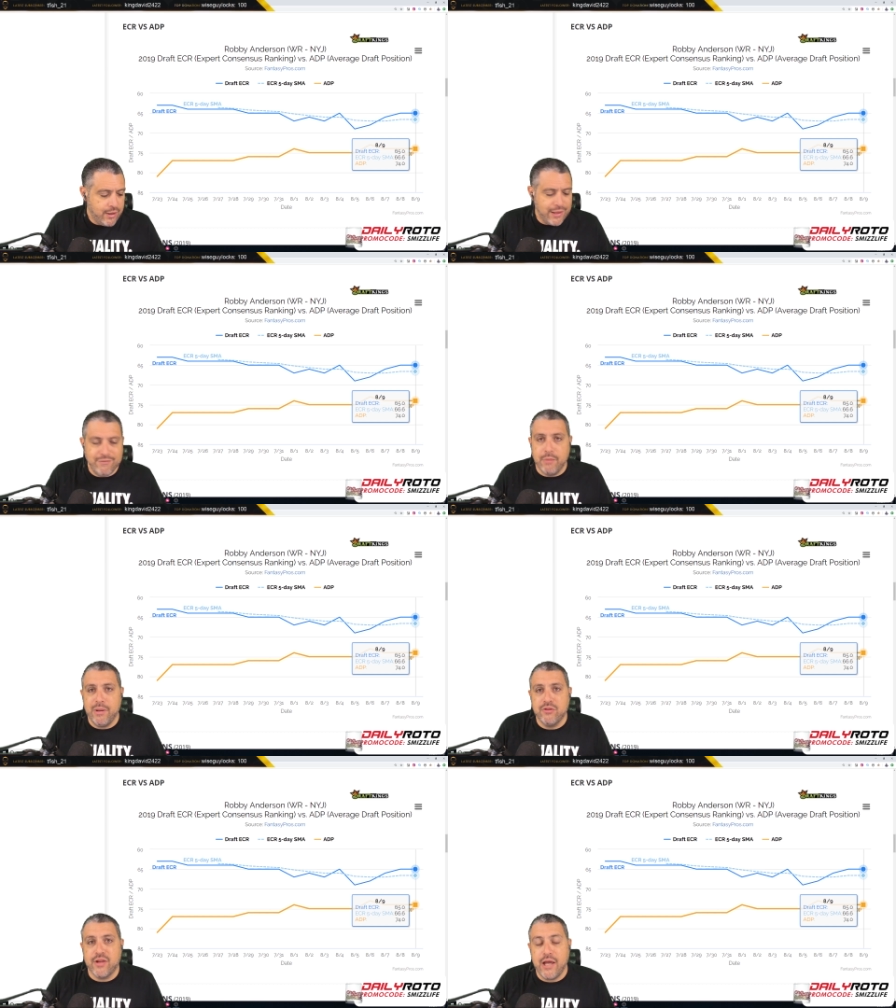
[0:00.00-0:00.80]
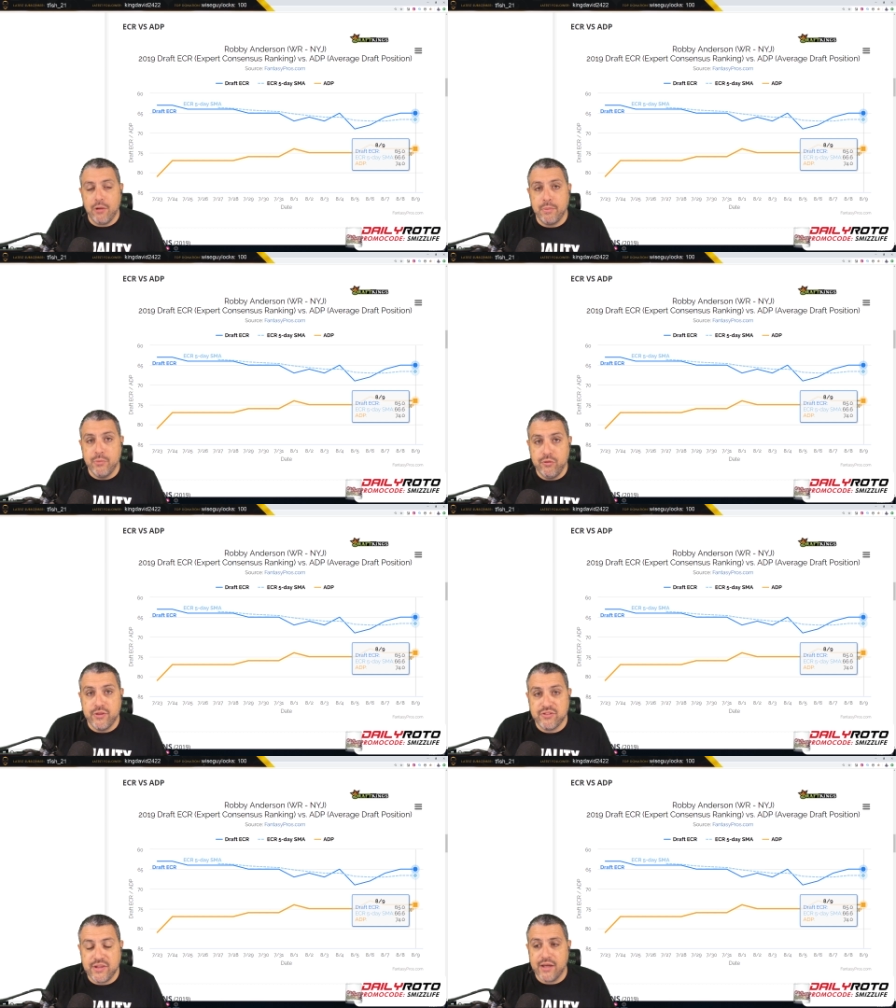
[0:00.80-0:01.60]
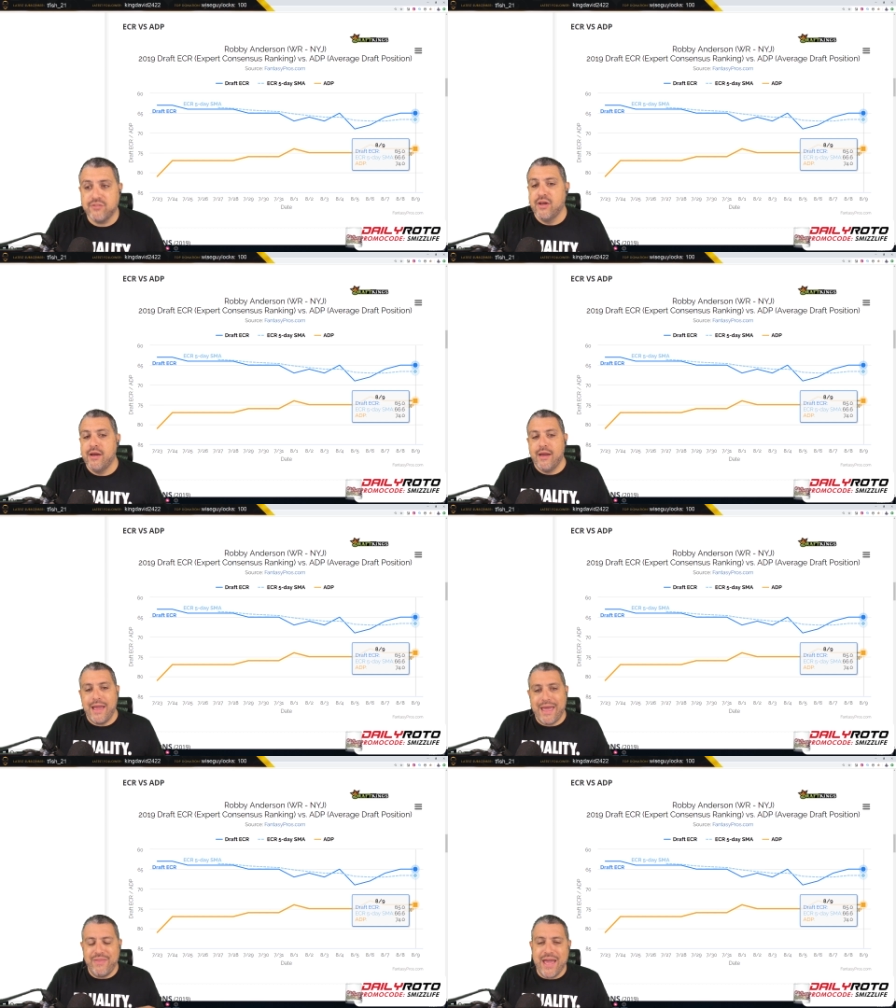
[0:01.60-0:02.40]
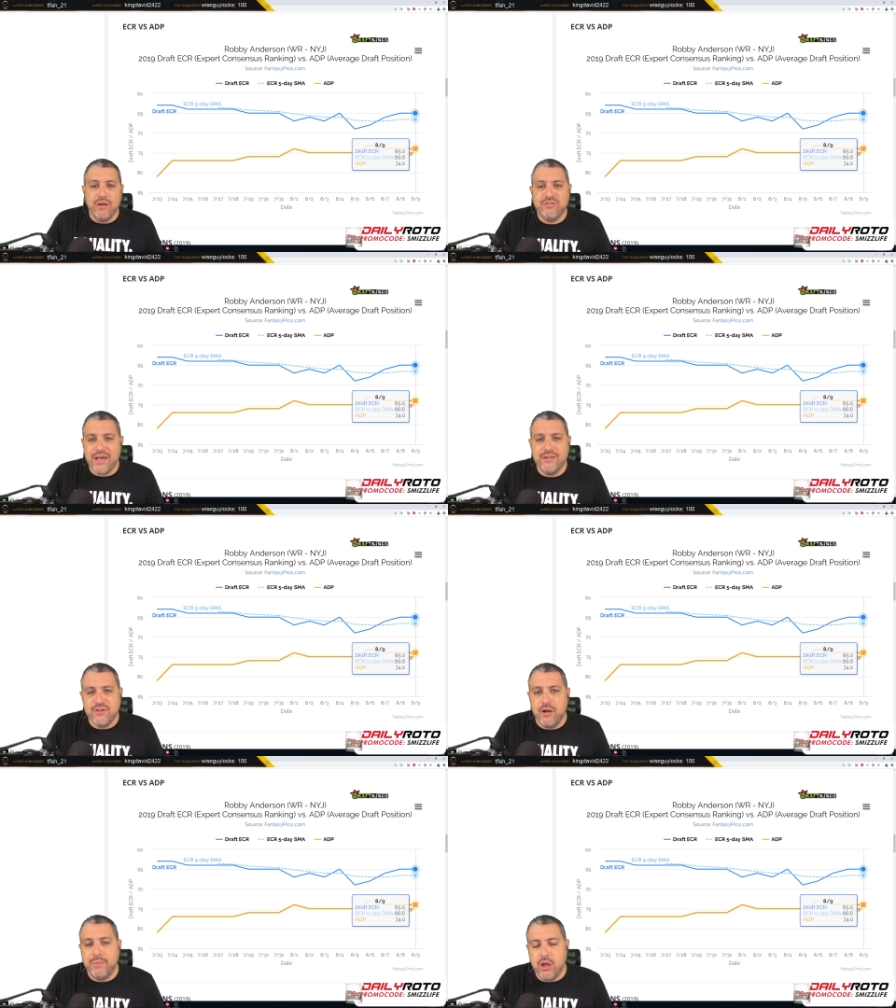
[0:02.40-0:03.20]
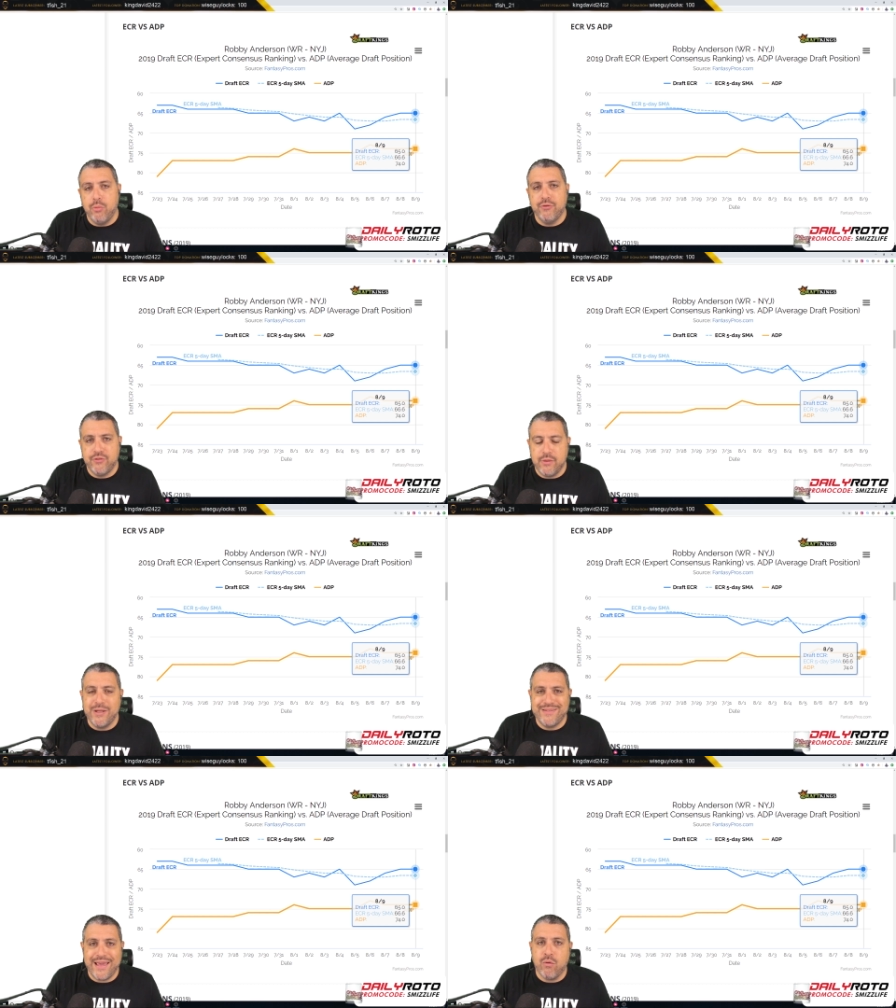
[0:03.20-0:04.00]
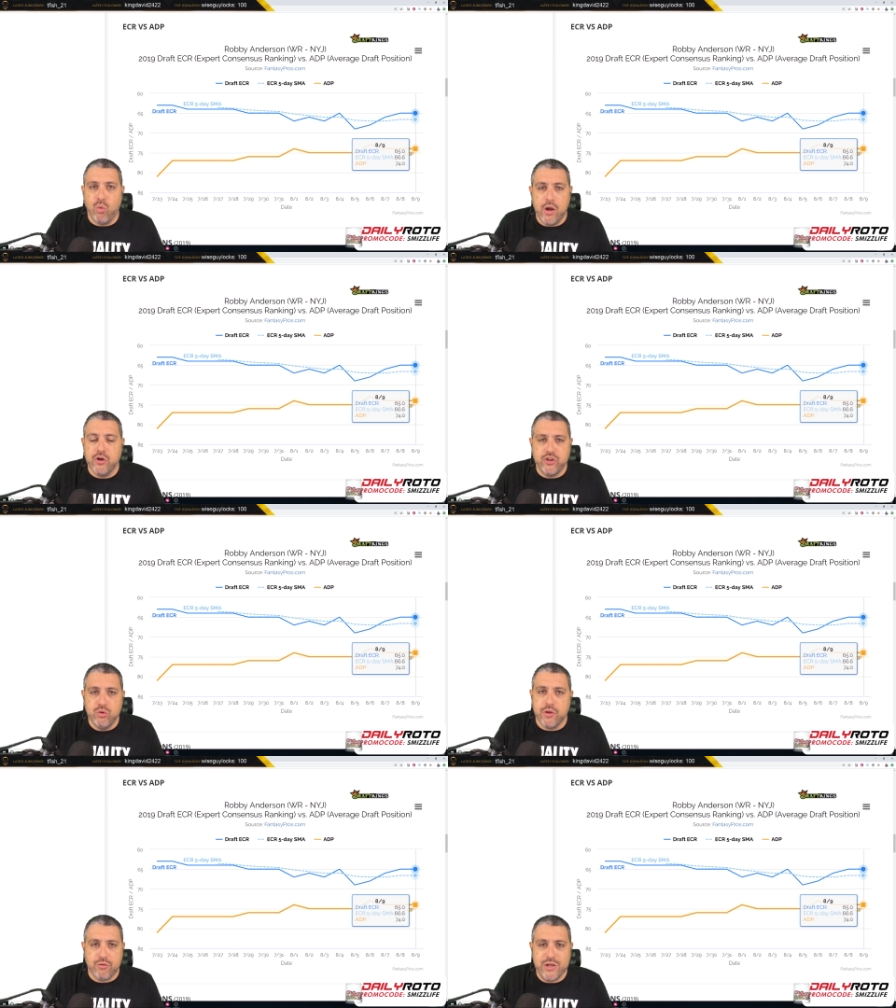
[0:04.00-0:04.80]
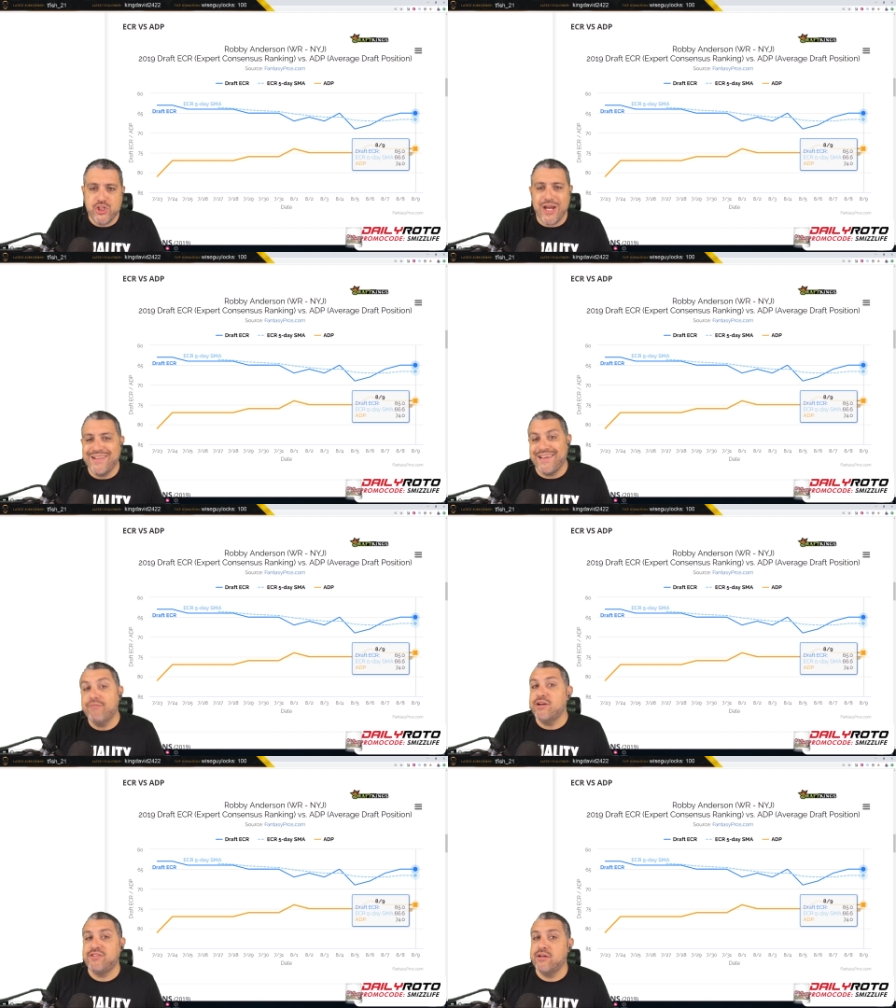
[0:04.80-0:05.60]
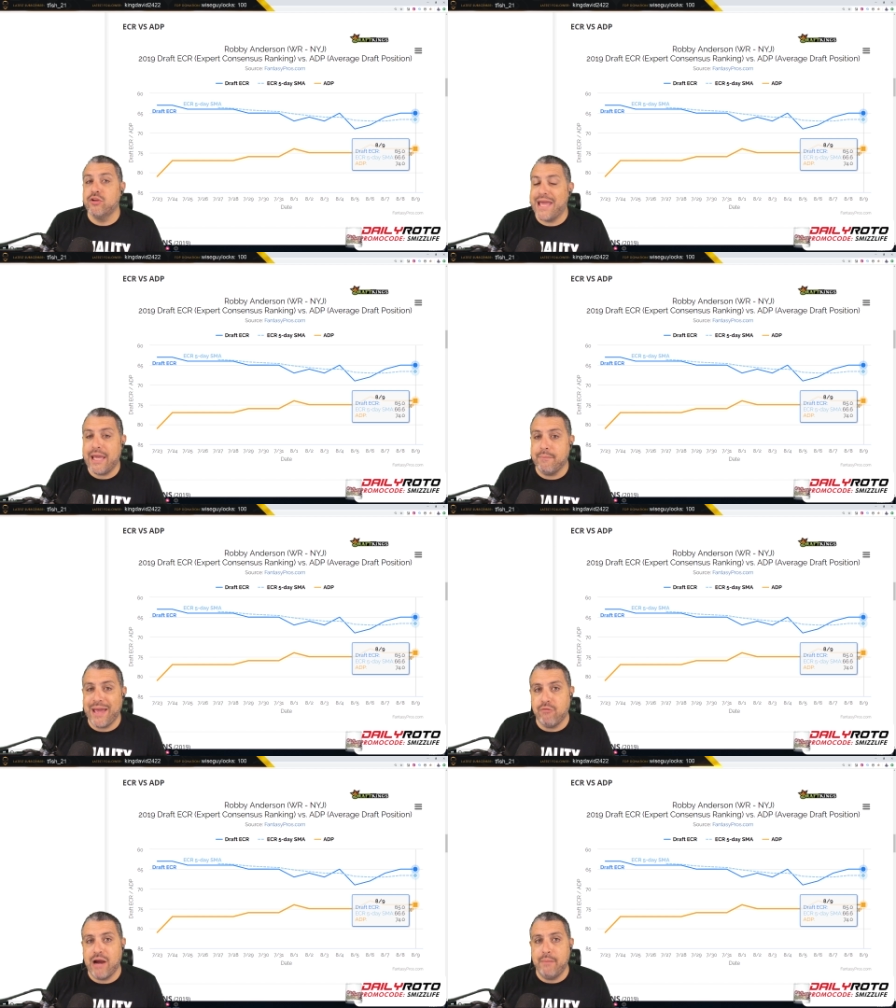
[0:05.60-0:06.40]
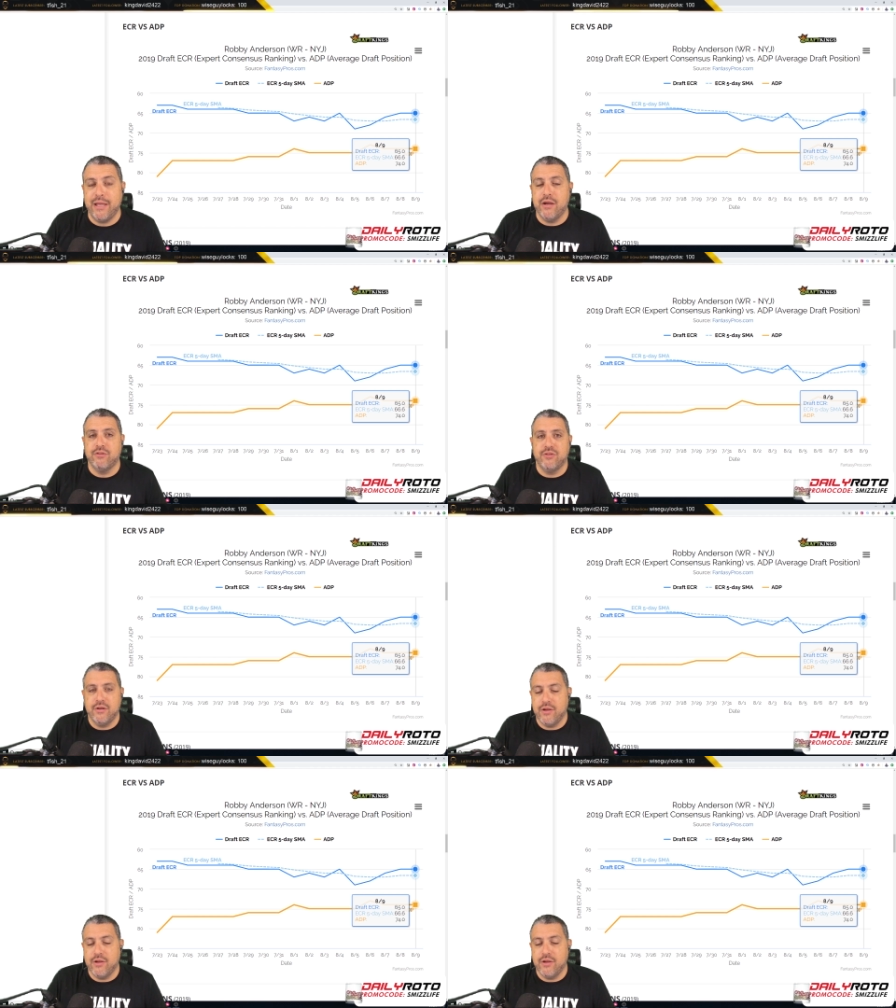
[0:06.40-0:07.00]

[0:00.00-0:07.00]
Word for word: Le'Veon Bell's going to help him move the sticks and the outside's going to be open for them to take one or two or three shots every single game at Robbie Anderson.